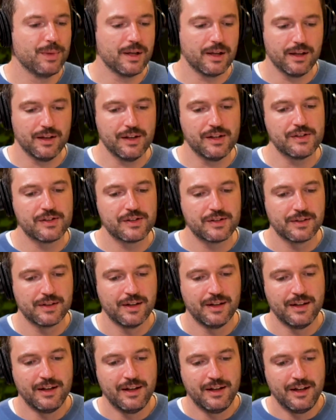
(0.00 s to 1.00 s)
because,
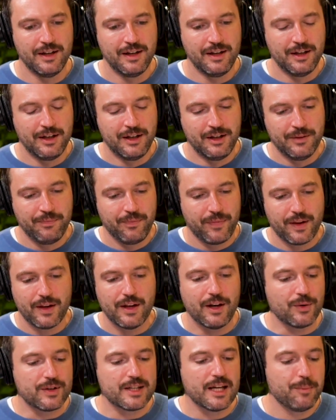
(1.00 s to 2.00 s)

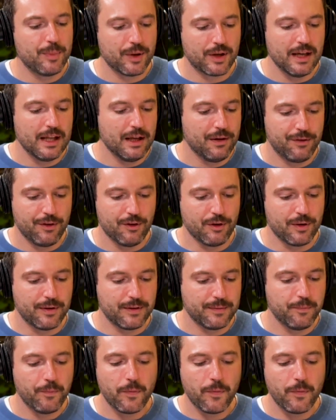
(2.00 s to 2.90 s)
typically if you're,